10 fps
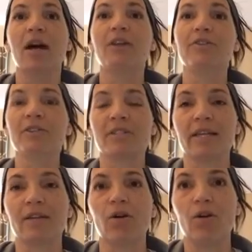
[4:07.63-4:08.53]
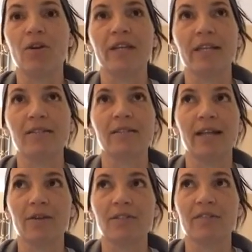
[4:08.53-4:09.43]
understand all the ins and
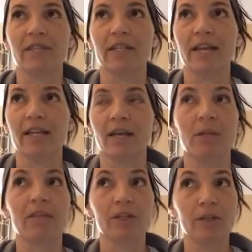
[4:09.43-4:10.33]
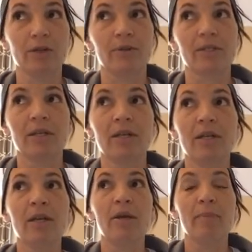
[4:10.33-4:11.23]
outs of it yet. I'm not even close,
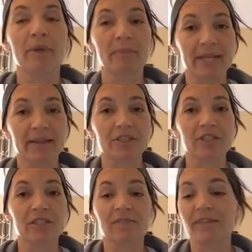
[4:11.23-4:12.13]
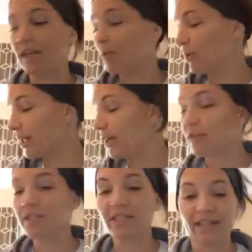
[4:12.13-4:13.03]
but I'm getting the gist of it, and what I
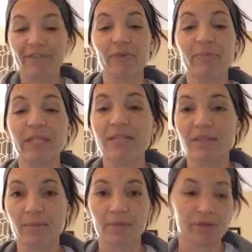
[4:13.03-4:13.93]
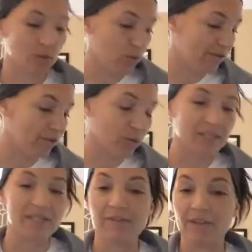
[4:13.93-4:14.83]
understand from these numbers, a one
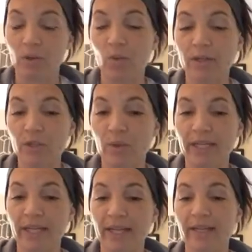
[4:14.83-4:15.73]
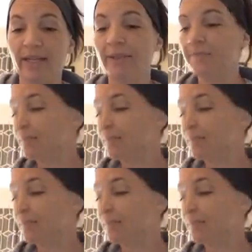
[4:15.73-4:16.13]
forty-seven, a one twenty-eight,